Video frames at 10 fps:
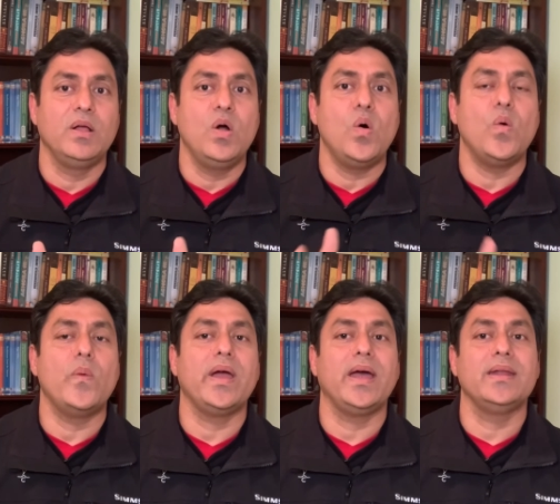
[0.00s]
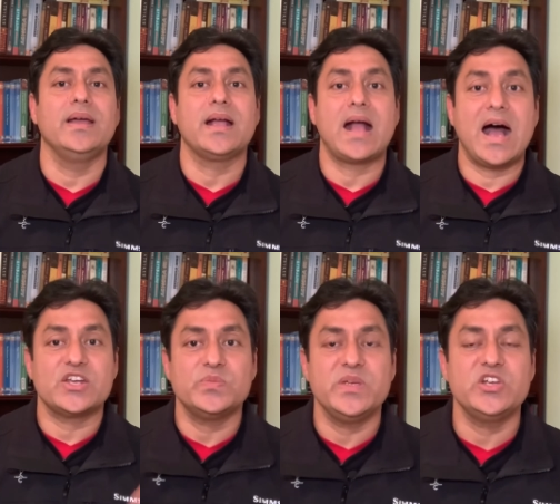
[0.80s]
when
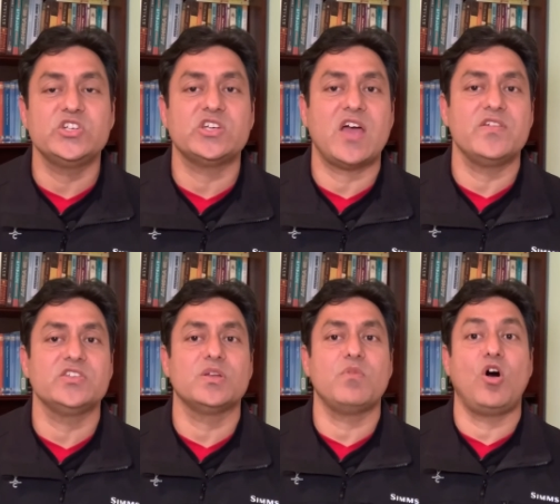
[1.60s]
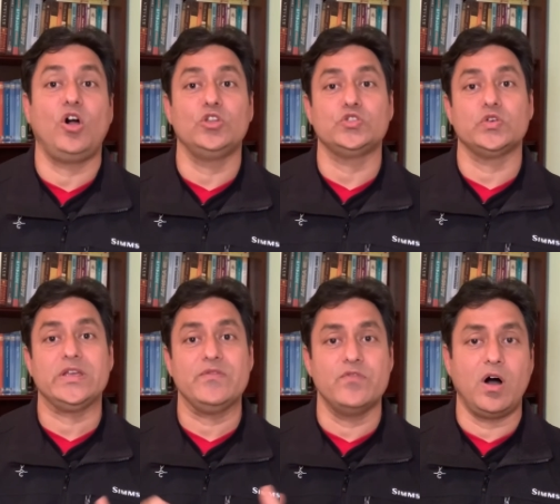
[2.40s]
Kashmir Shaivism also
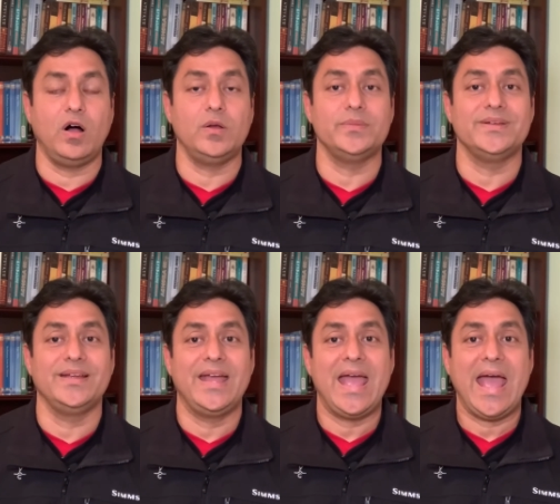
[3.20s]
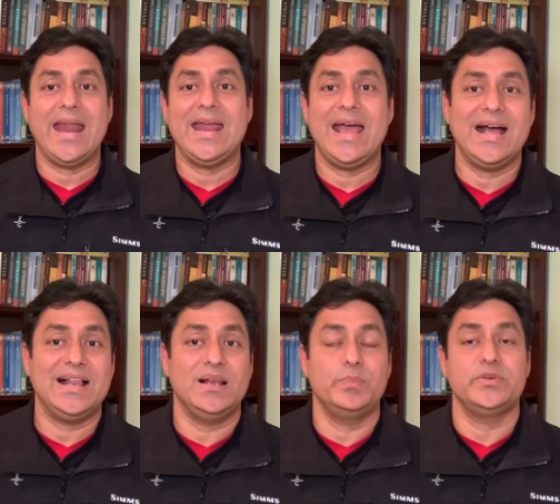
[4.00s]
evolved and
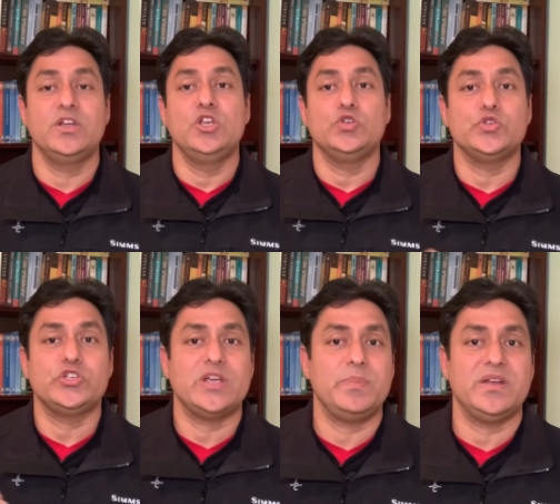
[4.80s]
helped to shape it